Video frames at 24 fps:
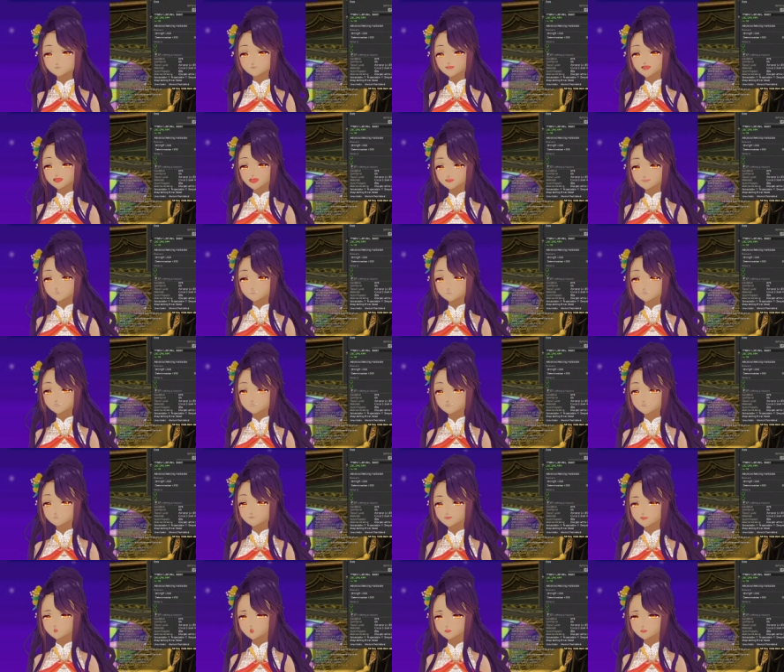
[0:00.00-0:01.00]
What's
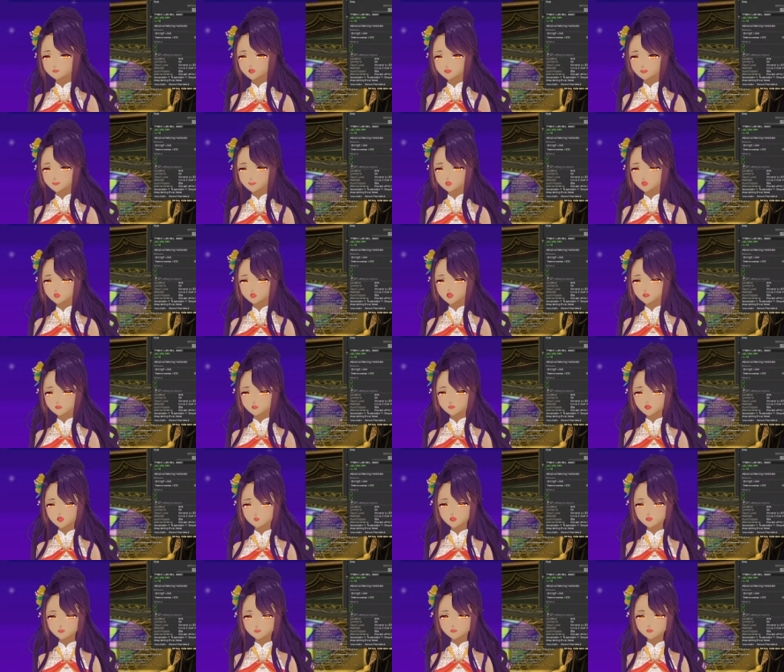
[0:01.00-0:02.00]
up, you once again? Been a
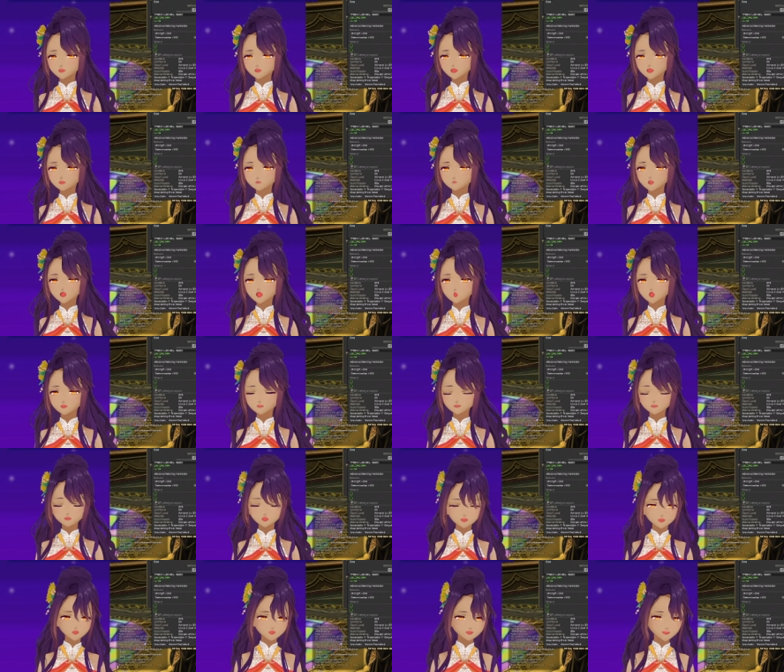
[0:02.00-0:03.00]
while? I'm always just
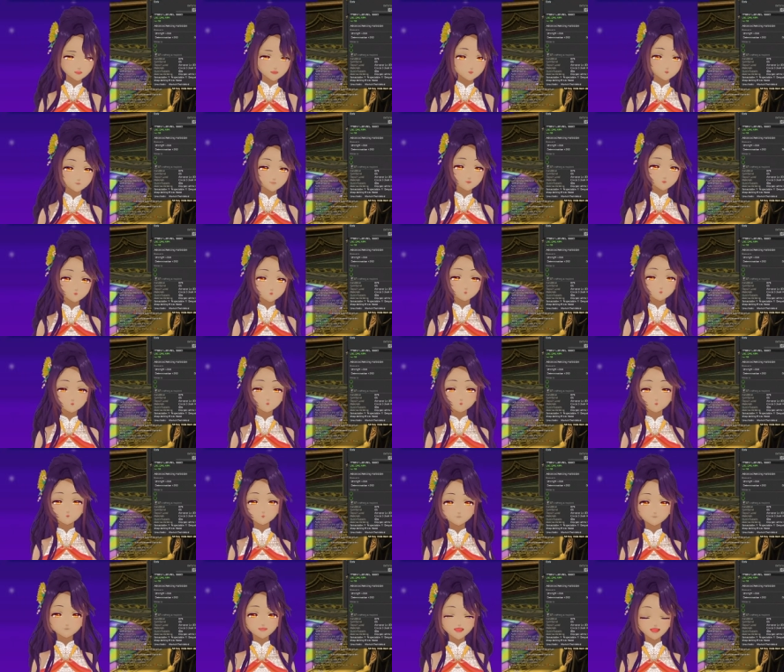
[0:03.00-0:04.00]
yeah, you do!
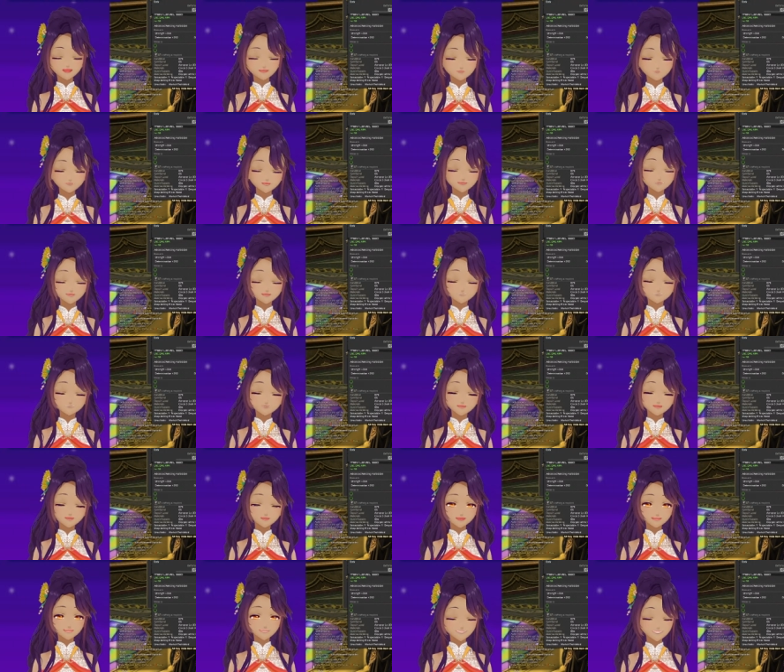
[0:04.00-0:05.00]
But it's good to see
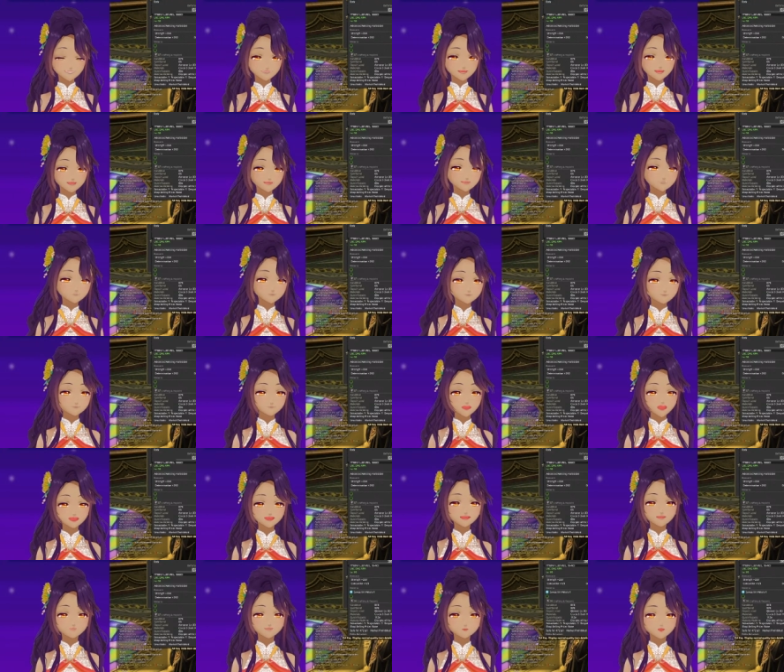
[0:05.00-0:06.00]
you again. Hope
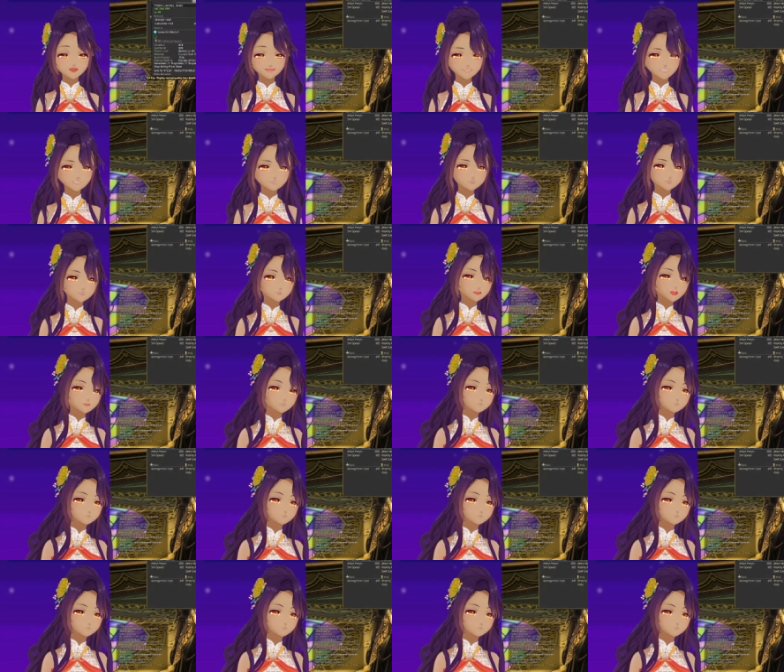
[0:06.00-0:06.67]
you've been well.